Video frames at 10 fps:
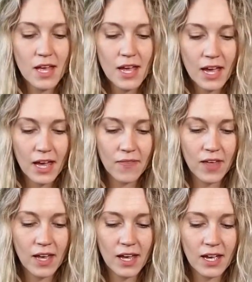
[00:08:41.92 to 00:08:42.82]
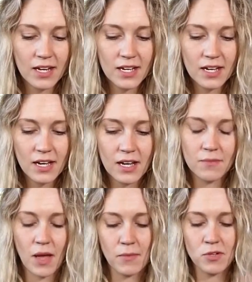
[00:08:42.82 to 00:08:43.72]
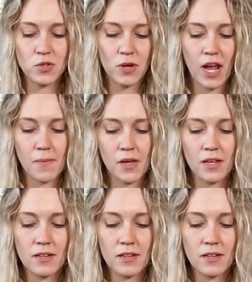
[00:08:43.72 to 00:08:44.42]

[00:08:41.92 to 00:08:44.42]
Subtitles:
And then I'm just recapping.